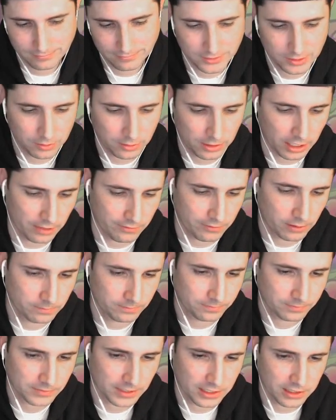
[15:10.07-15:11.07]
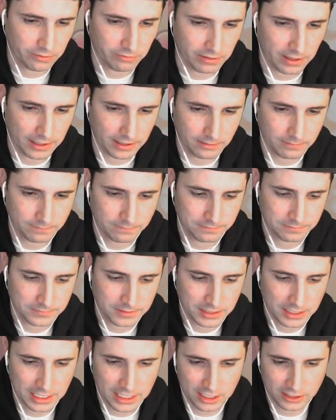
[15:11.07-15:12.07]
Whatever. That's fine.
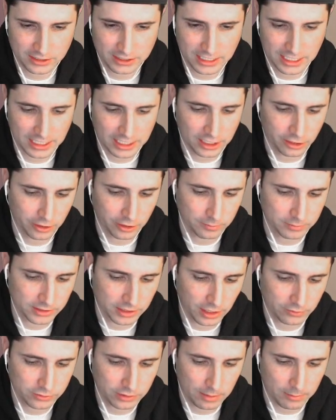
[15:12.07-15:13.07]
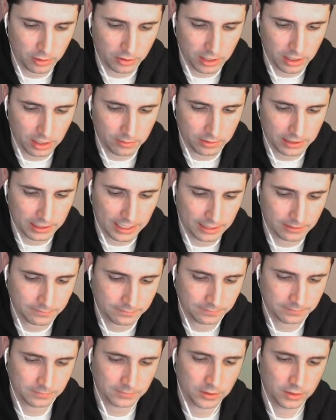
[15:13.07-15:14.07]
He doesn't get to heal himself, so I'm okay with that.
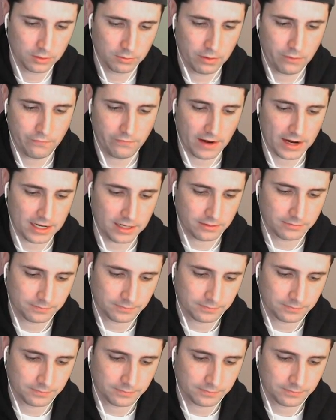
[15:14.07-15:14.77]
We fight.